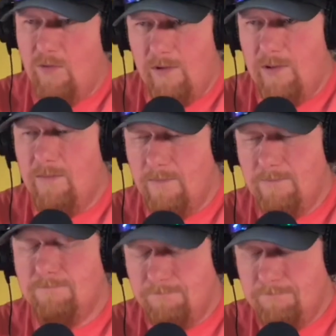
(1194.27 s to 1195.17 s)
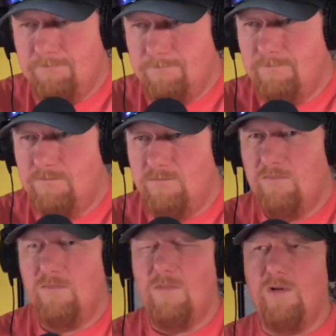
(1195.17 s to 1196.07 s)
a defensive position
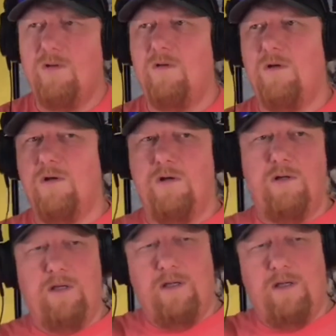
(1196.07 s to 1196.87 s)
to basically